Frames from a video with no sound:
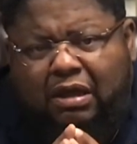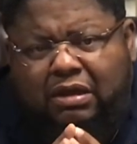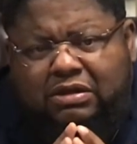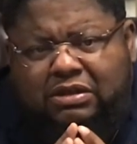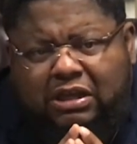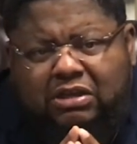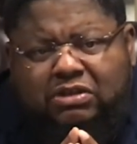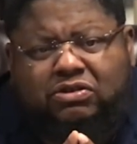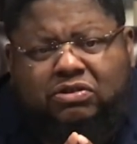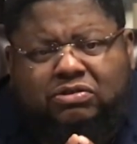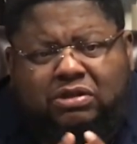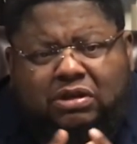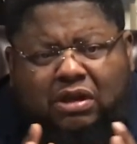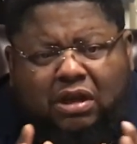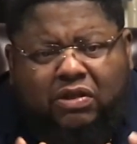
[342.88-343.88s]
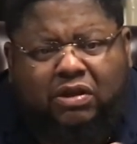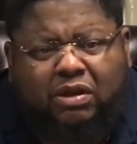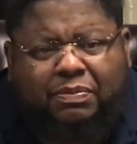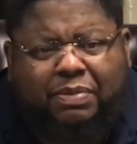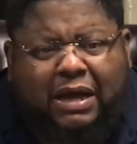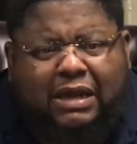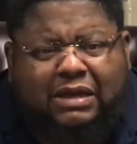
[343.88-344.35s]
teachers and other
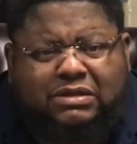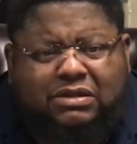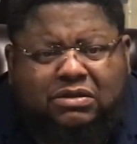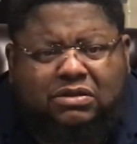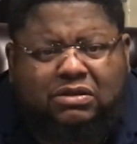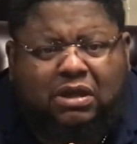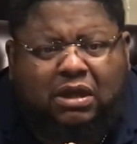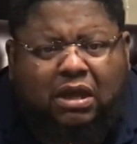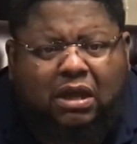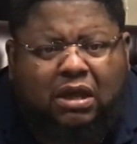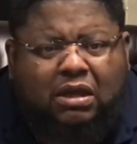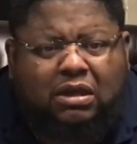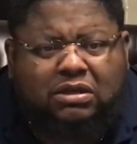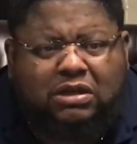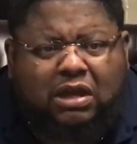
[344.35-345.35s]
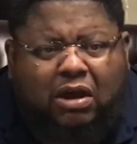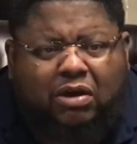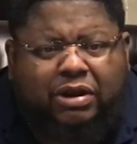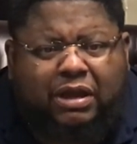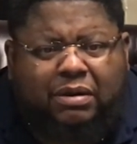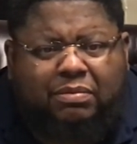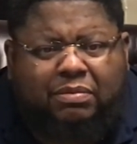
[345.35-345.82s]
apostles taught
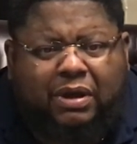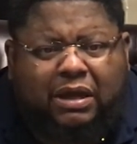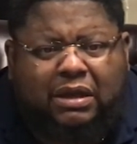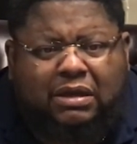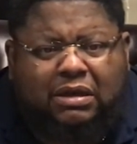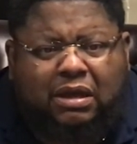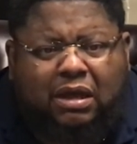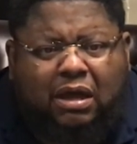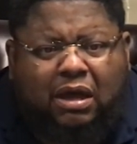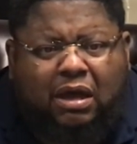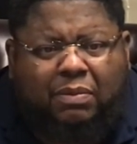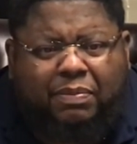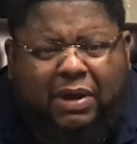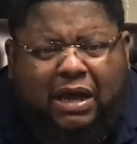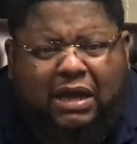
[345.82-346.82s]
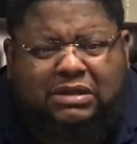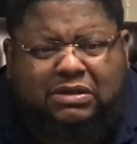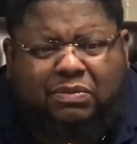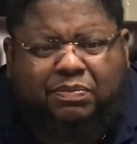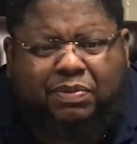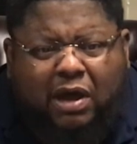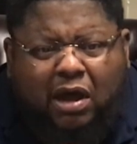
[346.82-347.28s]
it, but
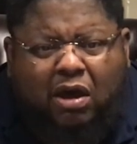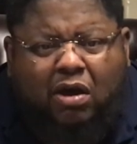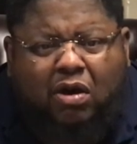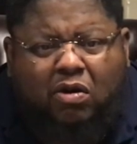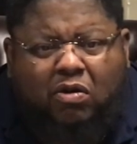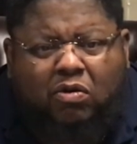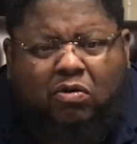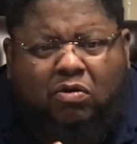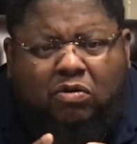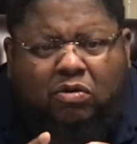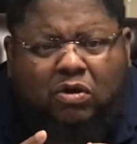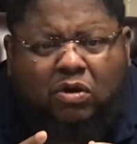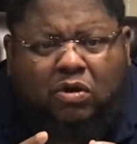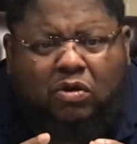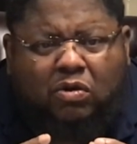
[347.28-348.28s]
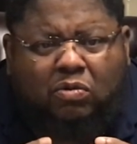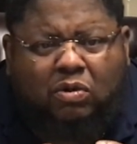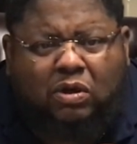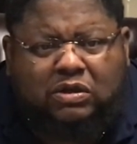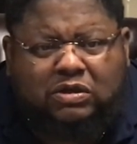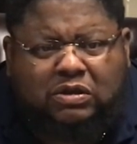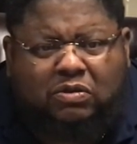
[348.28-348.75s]
Apostle Paul
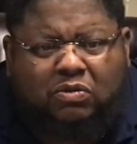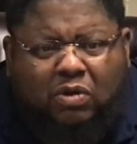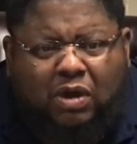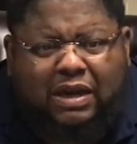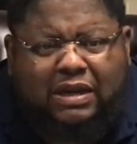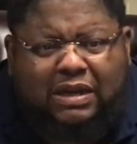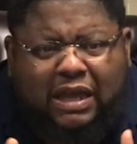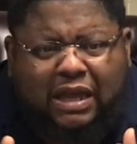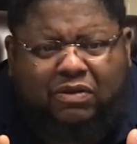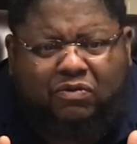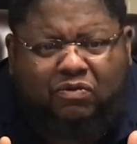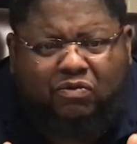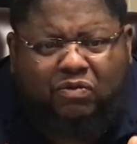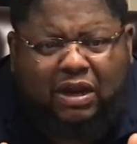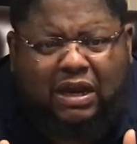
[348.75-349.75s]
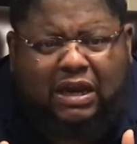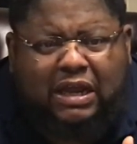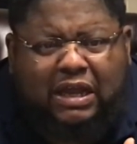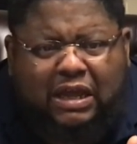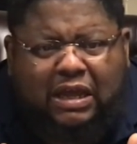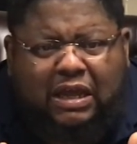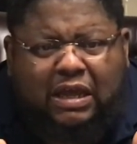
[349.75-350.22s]
was the one that
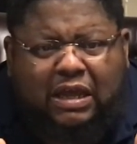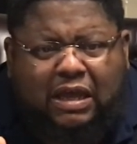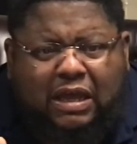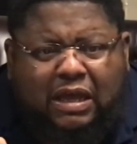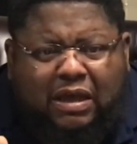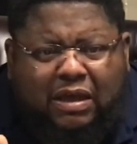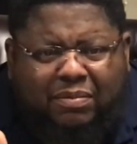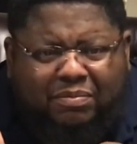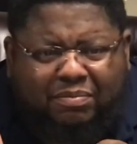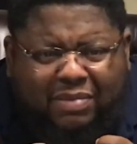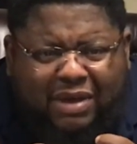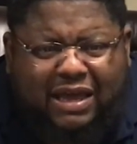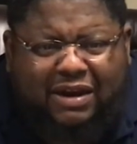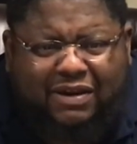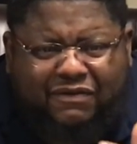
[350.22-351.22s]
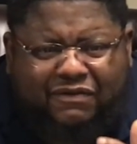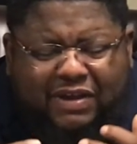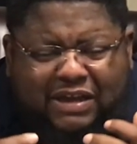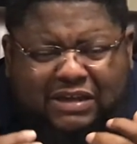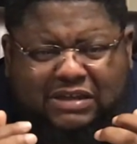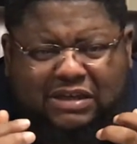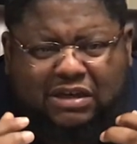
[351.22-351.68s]
really
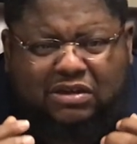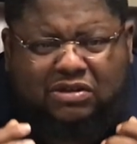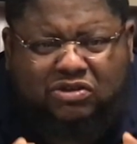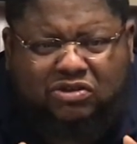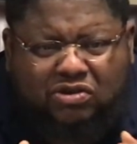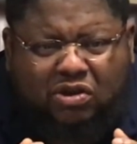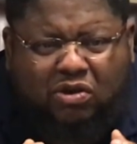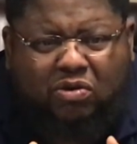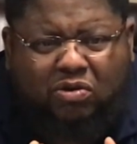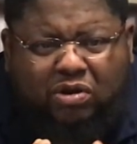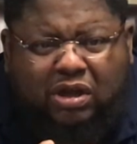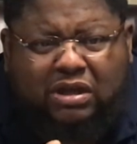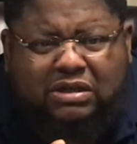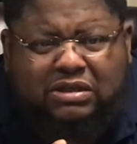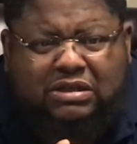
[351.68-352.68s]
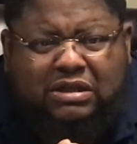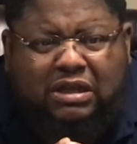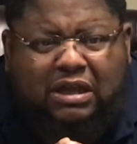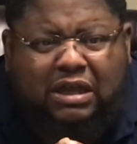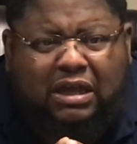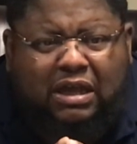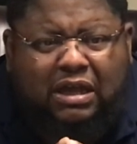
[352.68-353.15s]
manifested and showed us
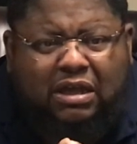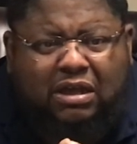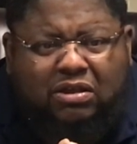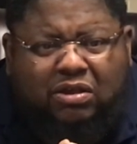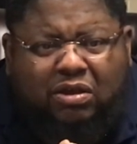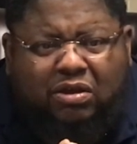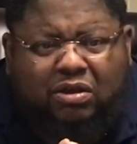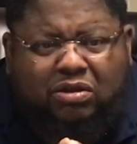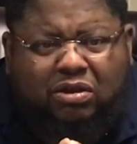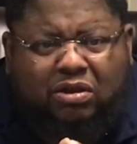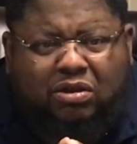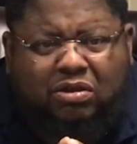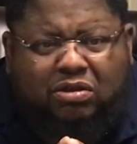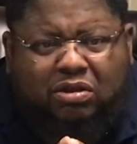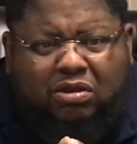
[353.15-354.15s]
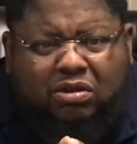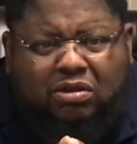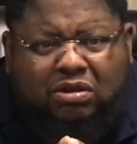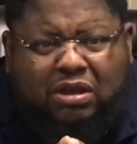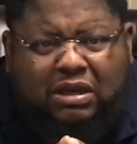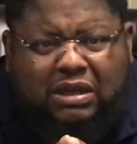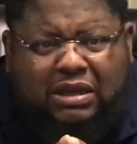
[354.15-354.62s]

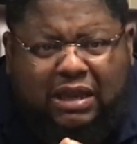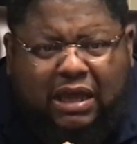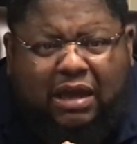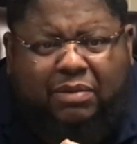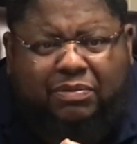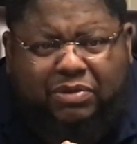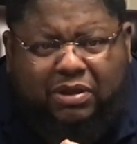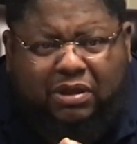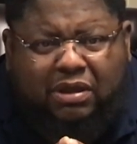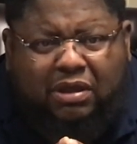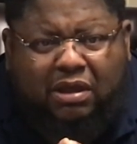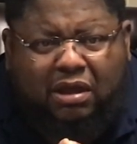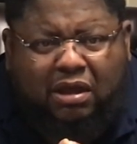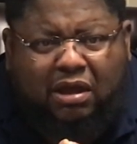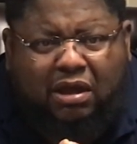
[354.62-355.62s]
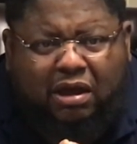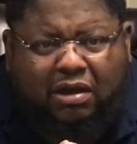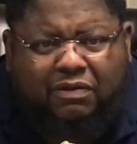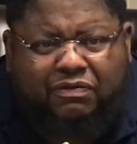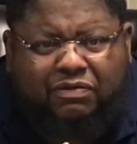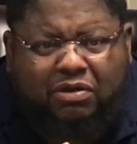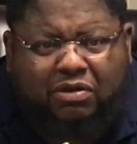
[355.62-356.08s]
the depth
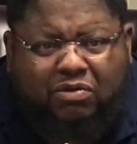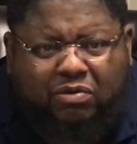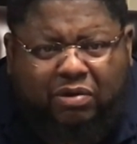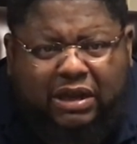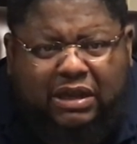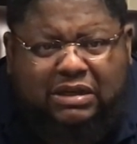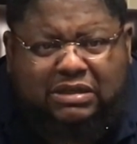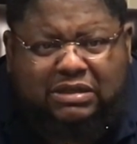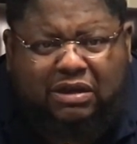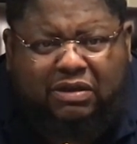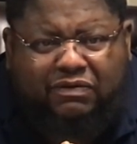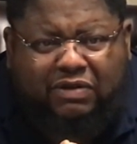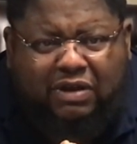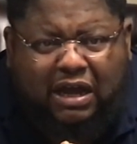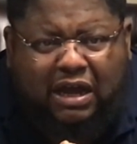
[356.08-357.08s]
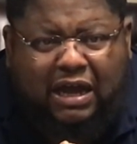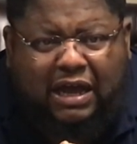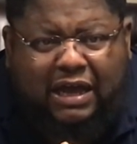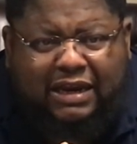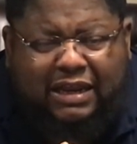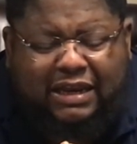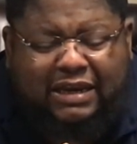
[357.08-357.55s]
of the grace of
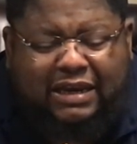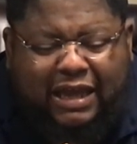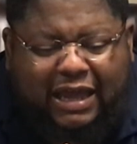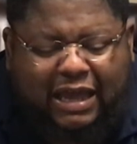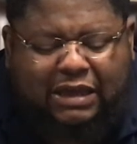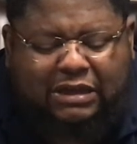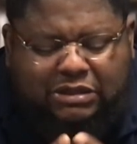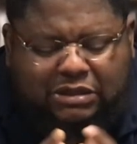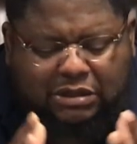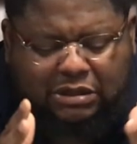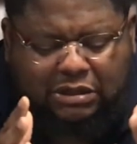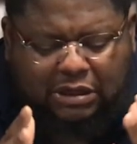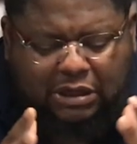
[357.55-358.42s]
God in action.